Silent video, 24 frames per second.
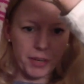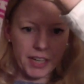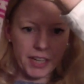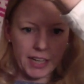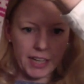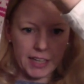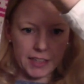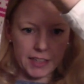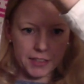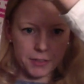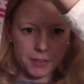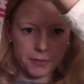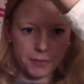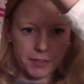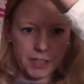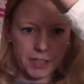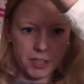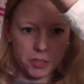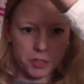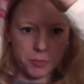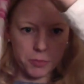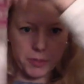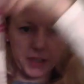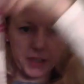colors of
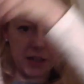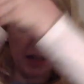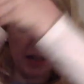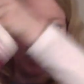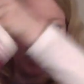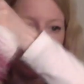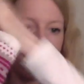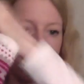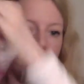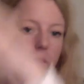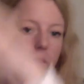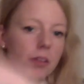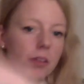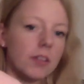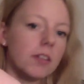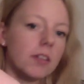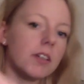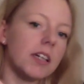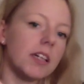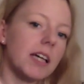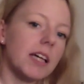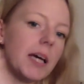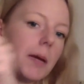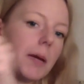cashmere cowl,
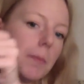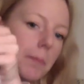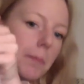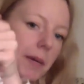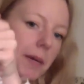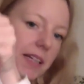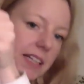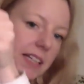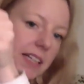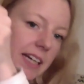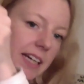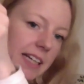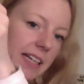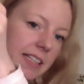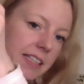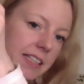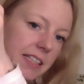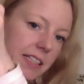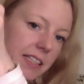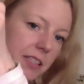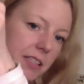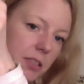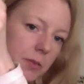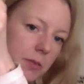but I
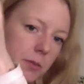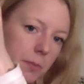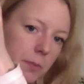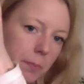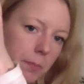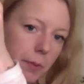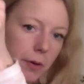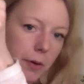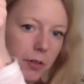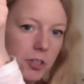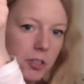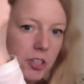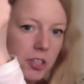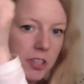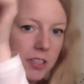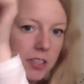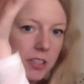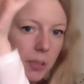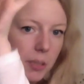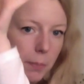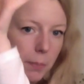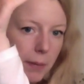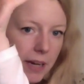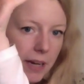didn't purchase
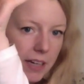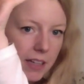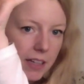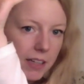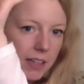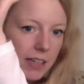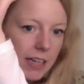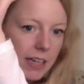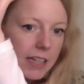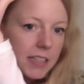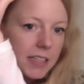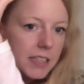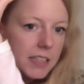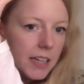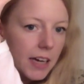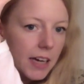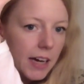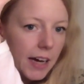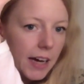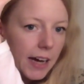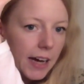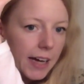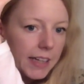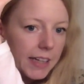the pattern and
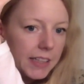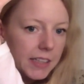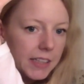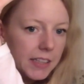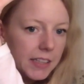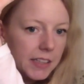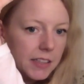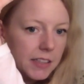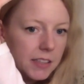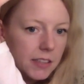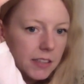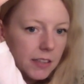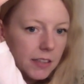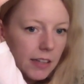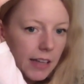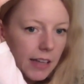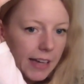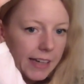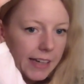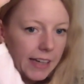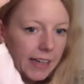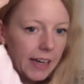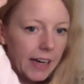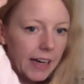I did it
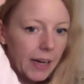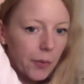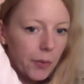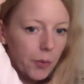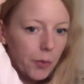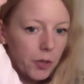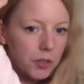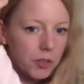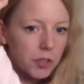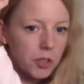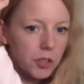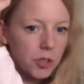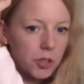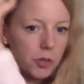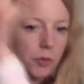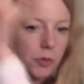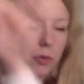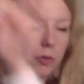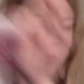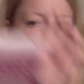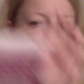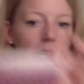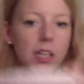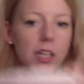like I wanted
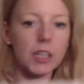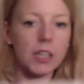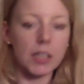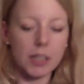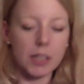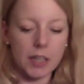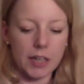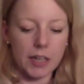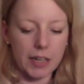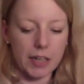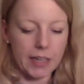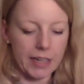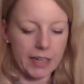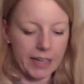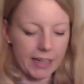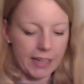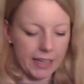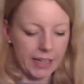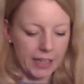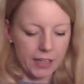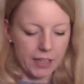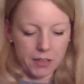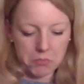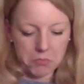to.
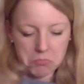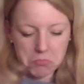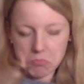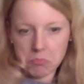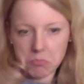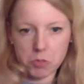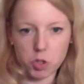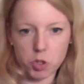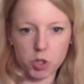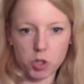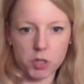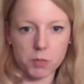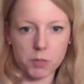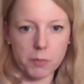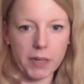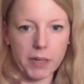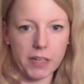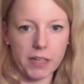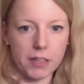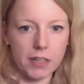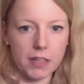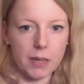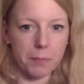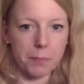I just made
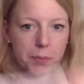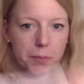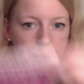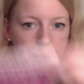it up.